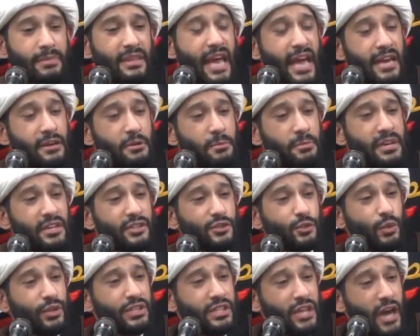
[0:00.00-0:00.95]
the enemies
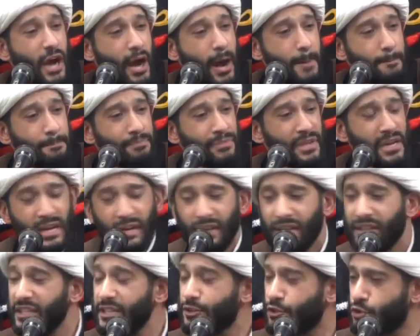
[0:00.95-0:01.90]
would come,
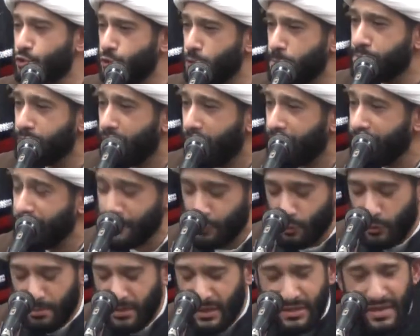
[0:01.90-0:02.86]
these two brothers
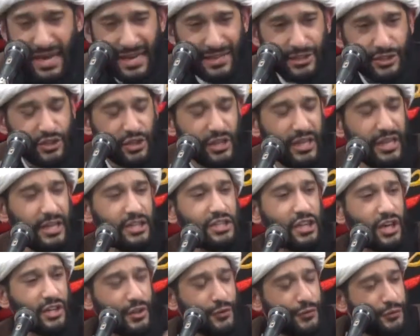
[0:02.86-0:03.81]
would be next to each
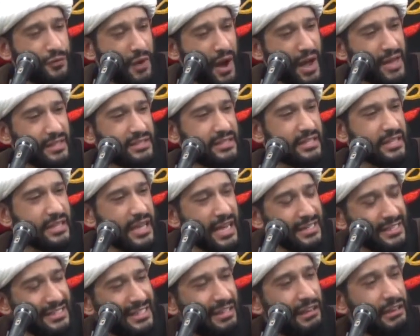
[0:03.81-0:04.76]
other fighting
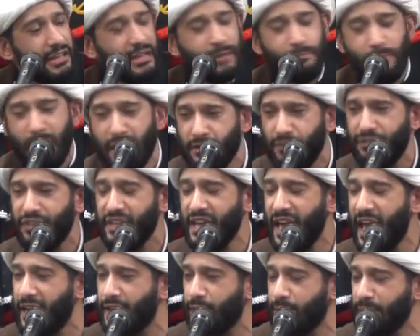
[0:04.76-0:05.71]
and killing men of the
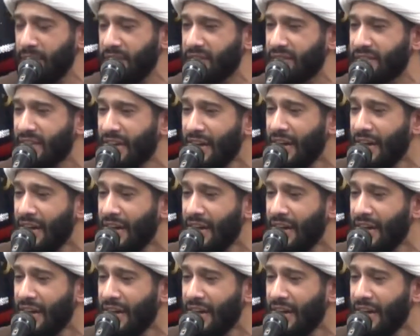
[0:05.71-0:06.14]
enemies.